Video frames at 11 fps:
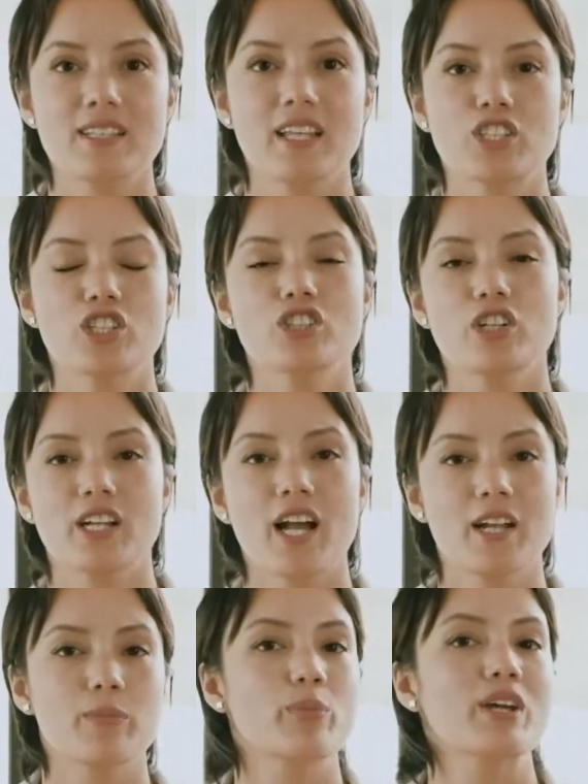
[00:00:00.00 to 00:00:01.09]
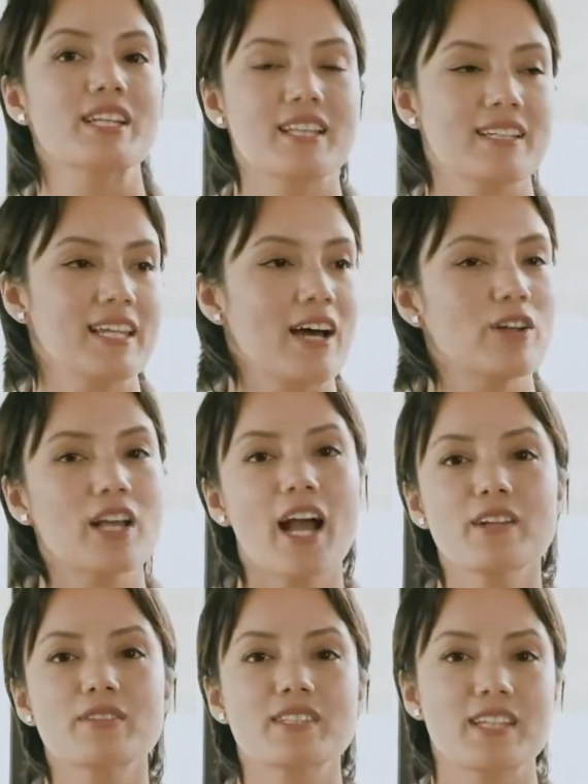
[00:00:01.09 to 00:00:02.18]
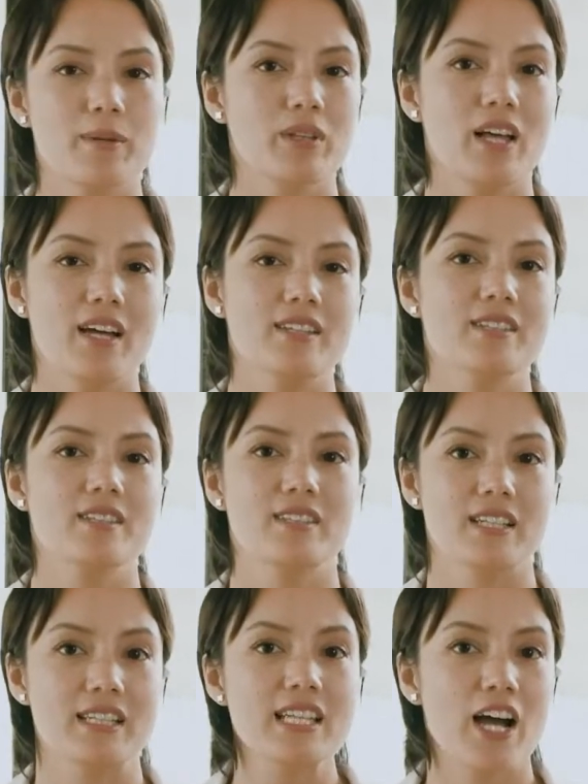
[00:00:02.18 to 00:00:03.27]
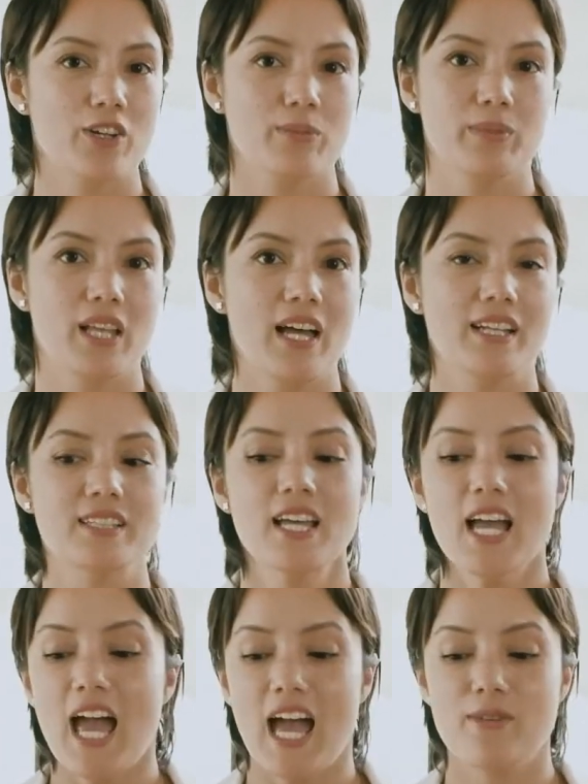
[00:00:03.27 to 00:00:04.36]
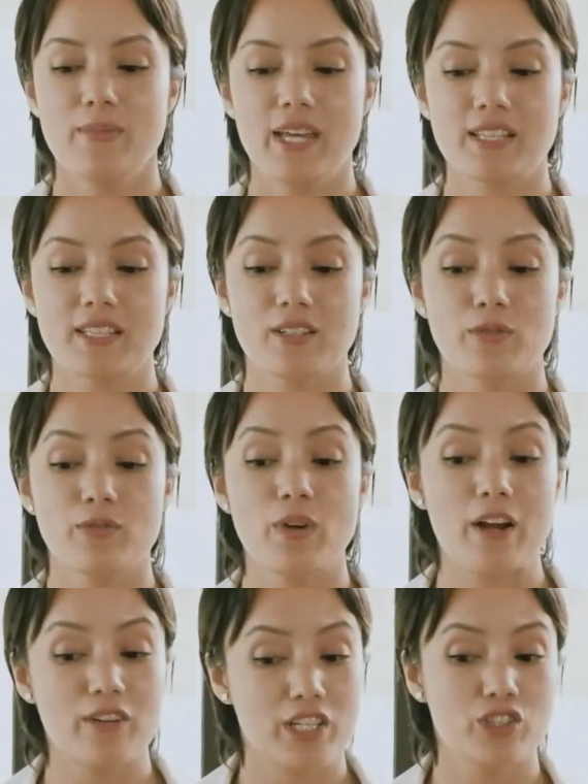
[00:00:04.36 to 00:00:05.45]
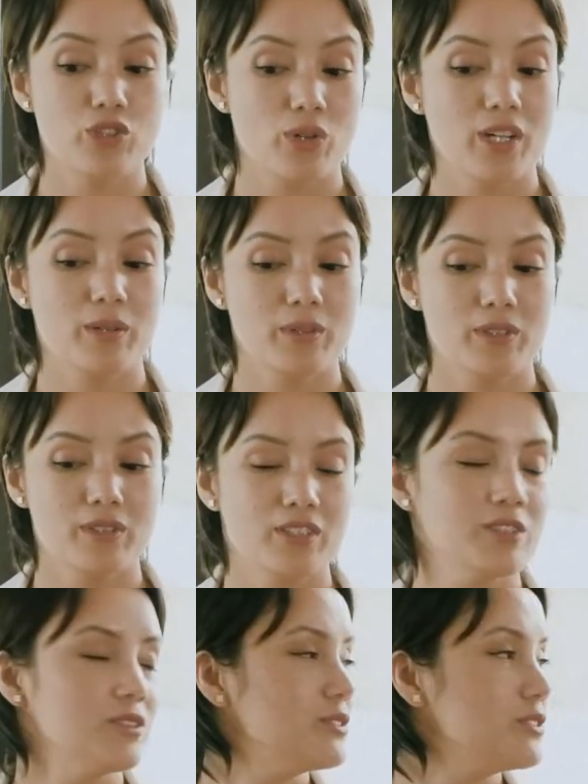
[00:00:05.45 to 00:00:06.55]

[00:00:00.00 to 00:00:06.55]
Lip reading: like ginger, and it kind of brings that down. It kind of stabilizes the entire blend and makes it very enjoyable to